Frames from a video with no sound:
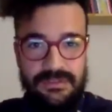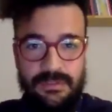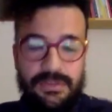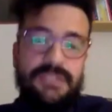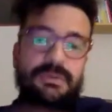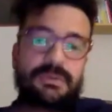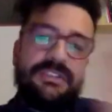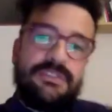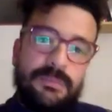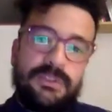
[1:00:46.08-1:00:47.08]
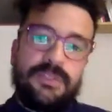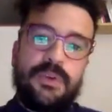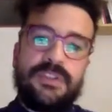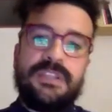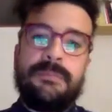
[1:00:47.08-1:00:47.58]
which is really stupid. Of
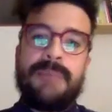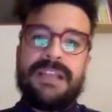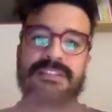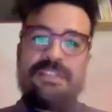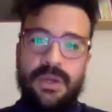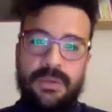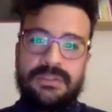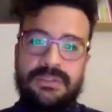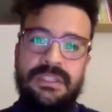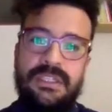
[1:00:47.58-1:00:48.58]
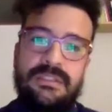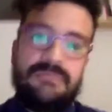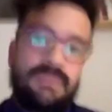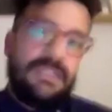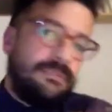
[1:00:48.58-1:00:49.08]
course, a bad joke,
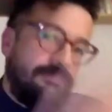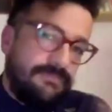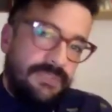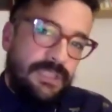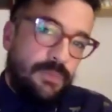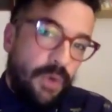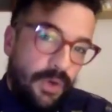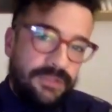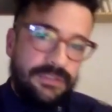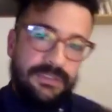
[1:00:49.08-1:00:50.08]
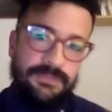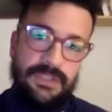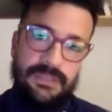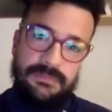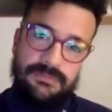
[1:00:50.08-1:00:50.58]
but it worked in the
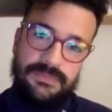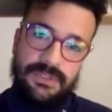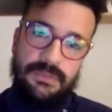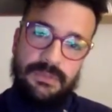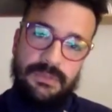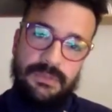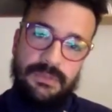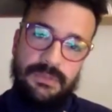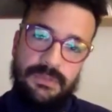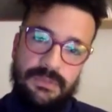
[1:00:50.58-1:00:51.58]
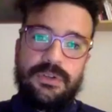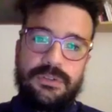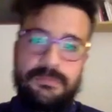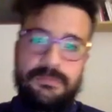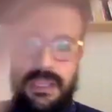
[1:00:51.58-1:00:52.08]
film. So we were like, yeah,
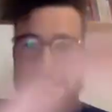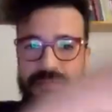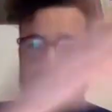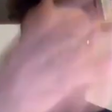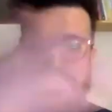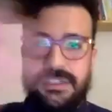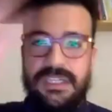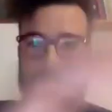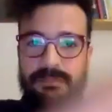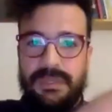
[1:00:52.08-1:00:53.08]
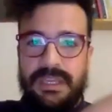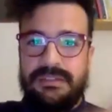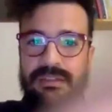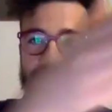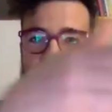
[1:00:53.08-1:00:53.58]
of course, pigs, genius
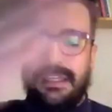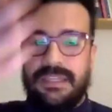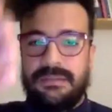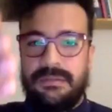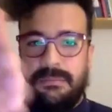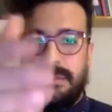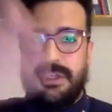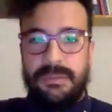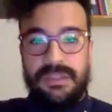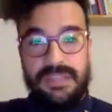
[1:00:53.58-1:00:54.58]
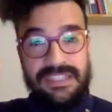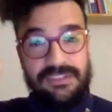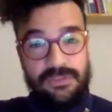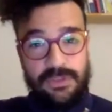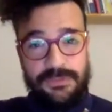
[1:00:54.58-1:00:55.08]
pigs, and then like becoming like
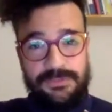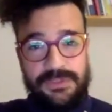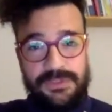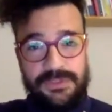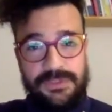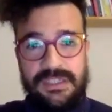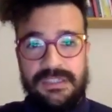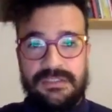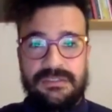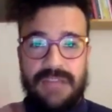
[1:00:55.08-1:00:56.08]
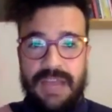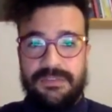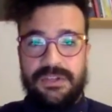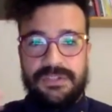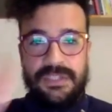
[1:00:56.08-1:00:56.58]
sort of genius,
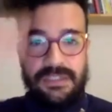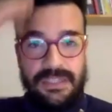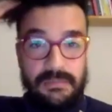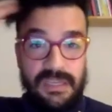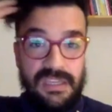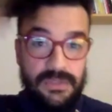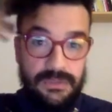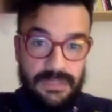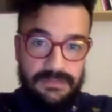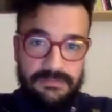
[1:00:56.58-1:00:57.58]
average like me, you know, like,